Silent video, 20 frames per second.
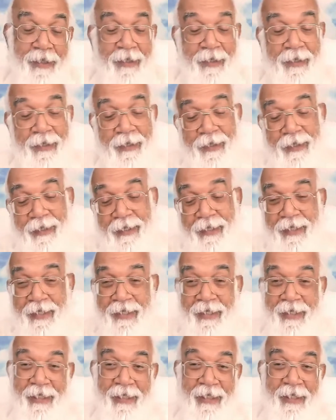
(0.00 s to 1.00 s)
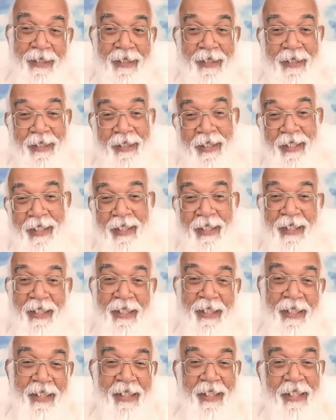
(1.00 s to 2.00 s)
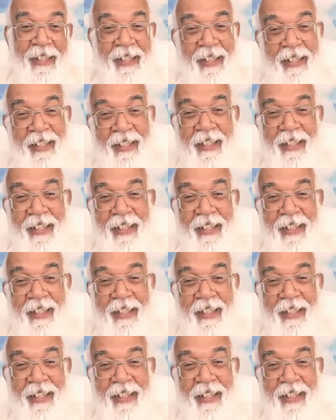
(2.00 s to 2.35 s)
[no speech]